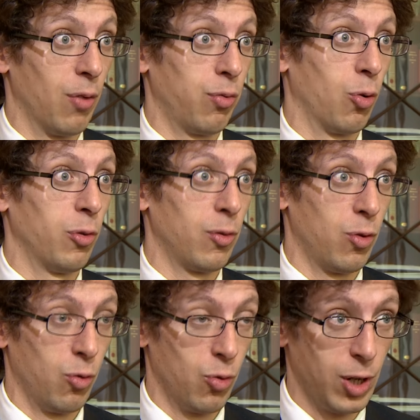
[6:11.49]
Of course,
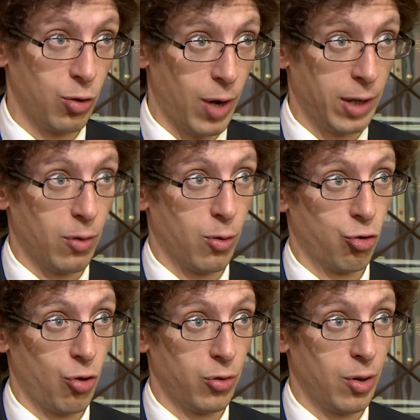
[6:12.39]
you need to act on the
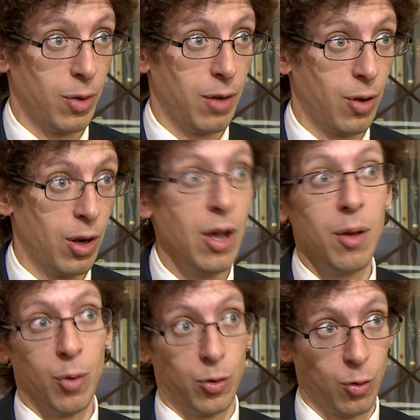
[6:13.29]
short-term level,
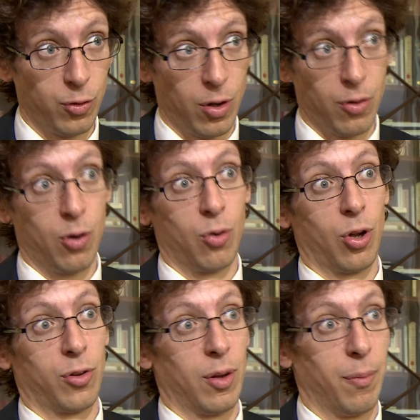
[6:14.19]
but also on the
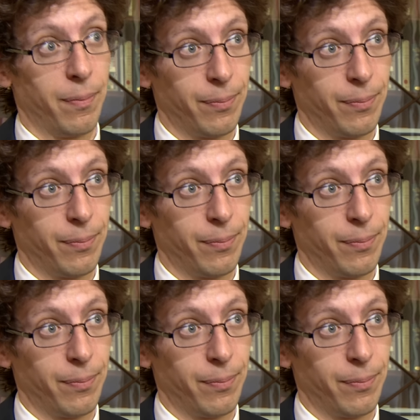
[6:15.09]
longer term.